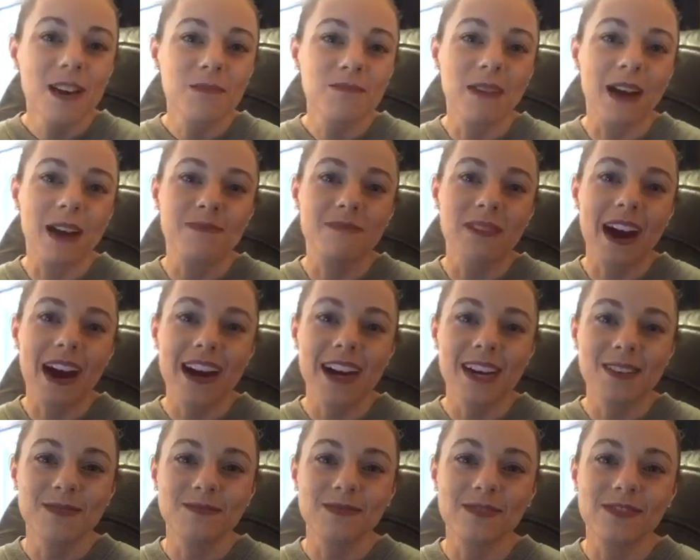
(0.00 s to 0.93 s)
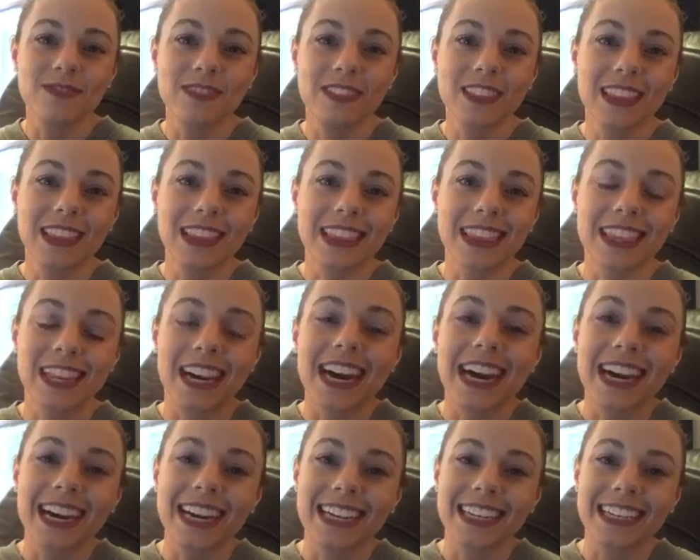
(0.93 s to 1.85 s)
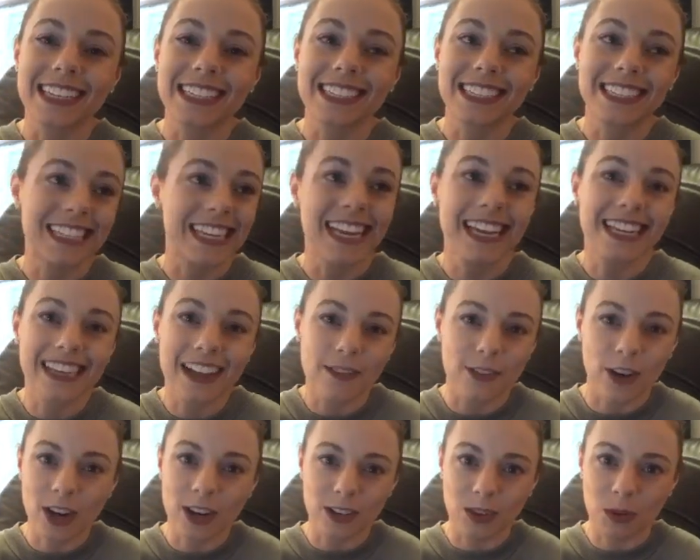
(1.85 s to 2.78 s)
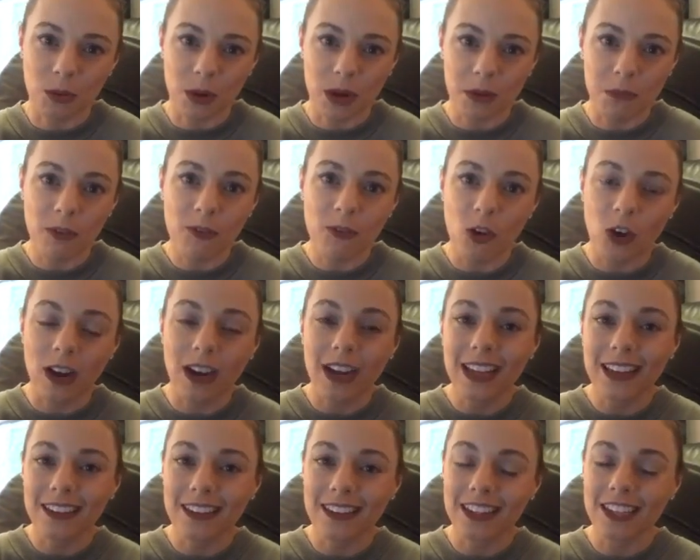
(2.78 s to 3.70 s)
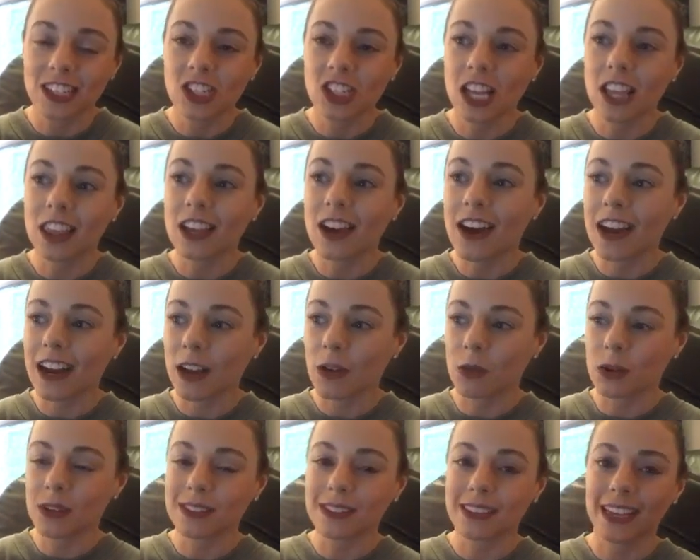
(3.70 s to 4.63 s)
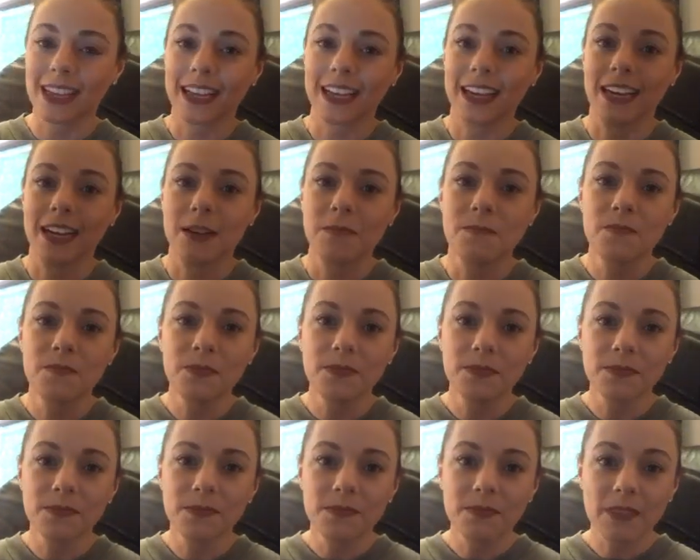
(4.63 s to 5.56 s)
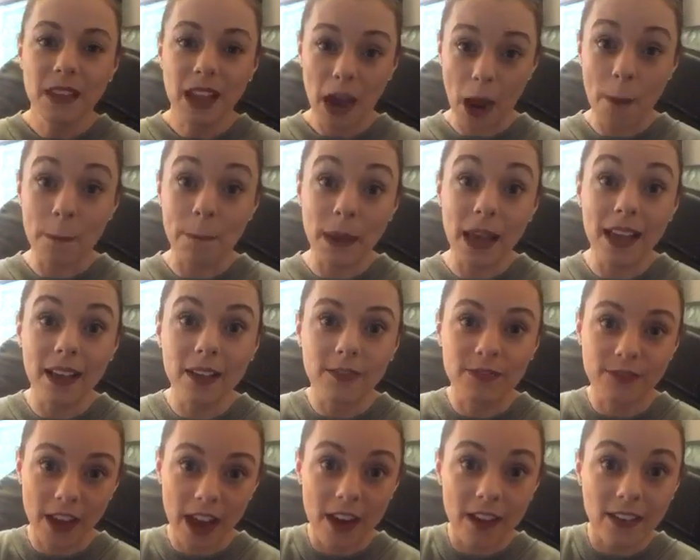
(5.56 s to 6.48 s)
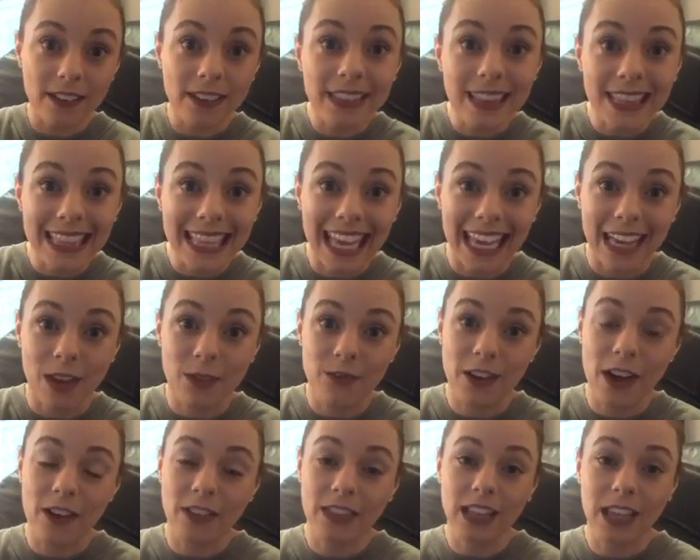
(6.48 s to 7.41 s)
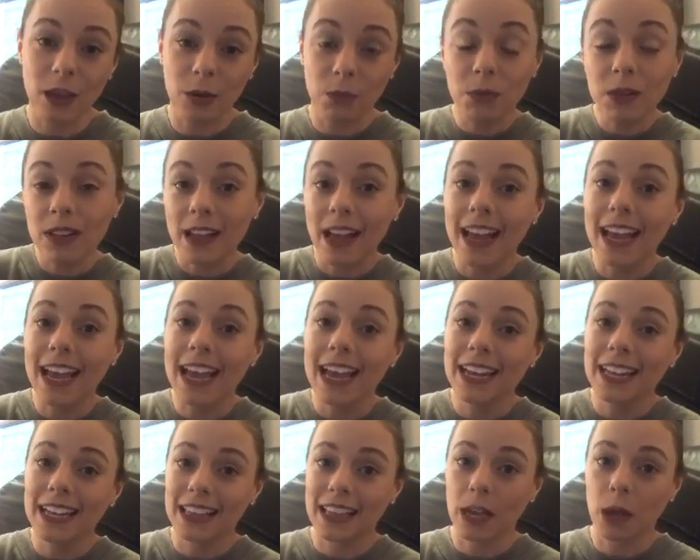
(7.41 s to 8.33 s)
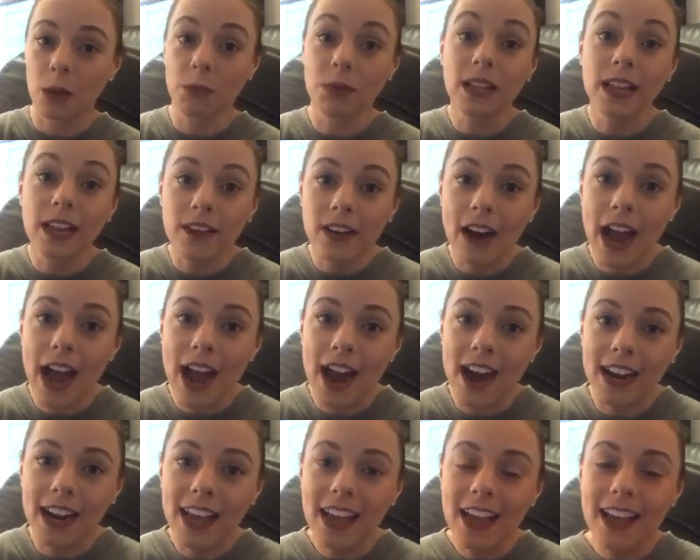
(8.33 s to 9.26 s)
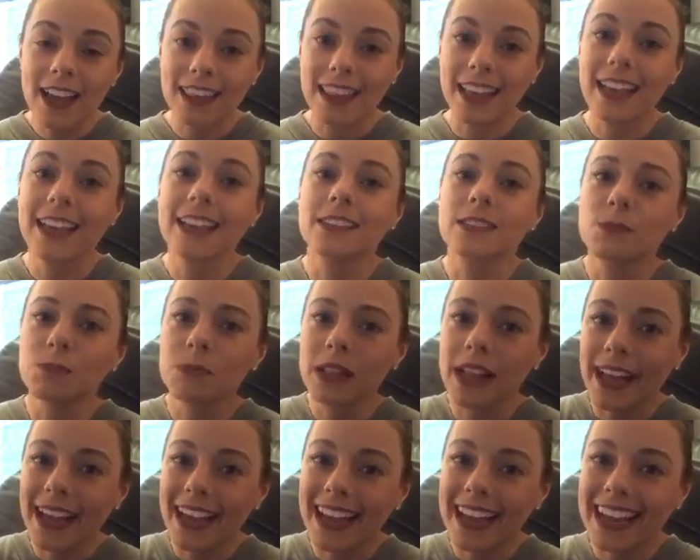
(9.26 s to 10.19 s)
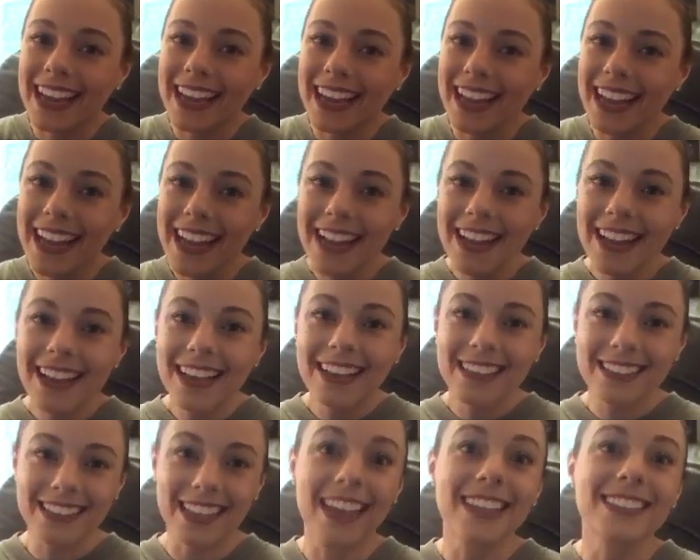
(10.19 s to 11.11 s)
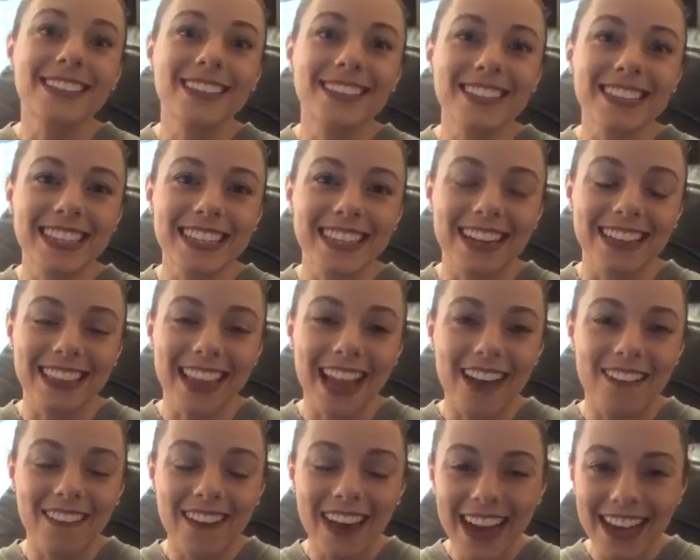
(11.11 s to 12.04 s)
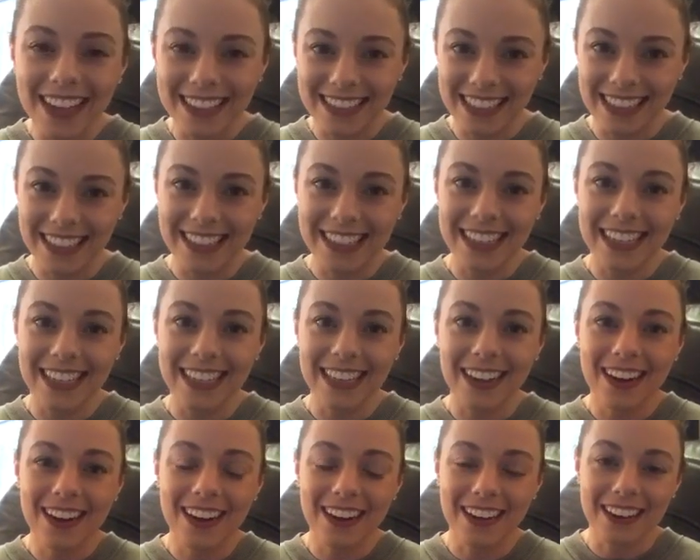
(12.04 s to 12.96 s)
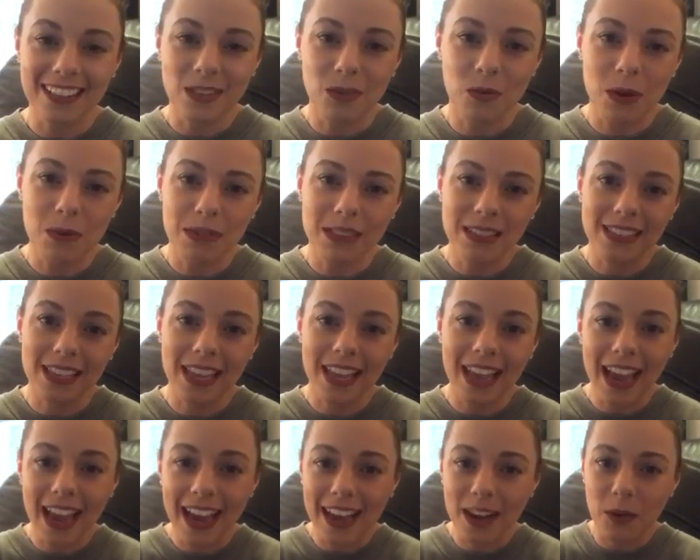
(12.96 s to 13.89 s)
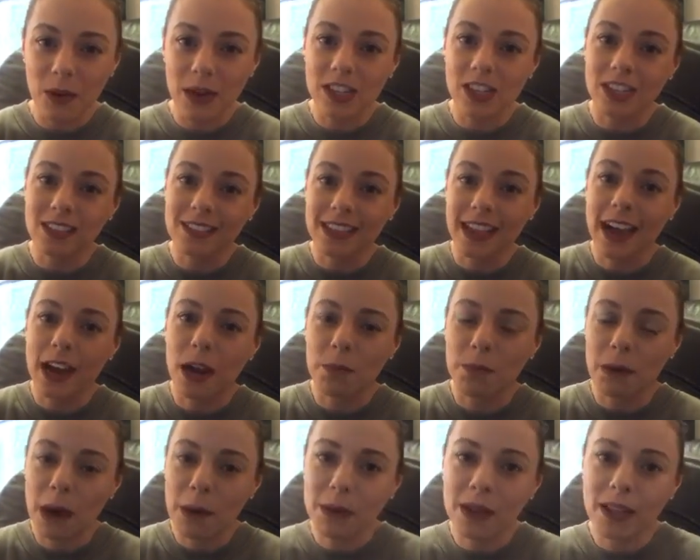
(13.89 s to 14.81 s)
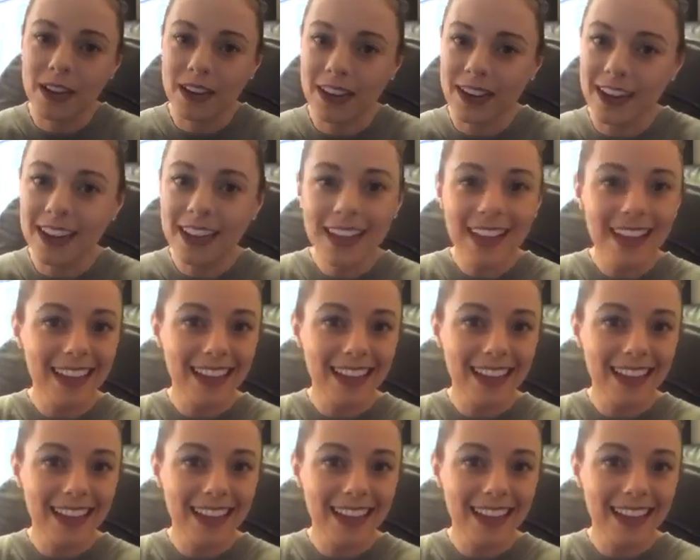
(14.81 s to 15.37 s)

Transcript: my mom thought she had never heard the word before either, and she thought it was like a big fountain, like a fountain that you play in like a playground, the kids play in. So that's what she thought that was, and she heard the woman say, yeah, we just got a bubbler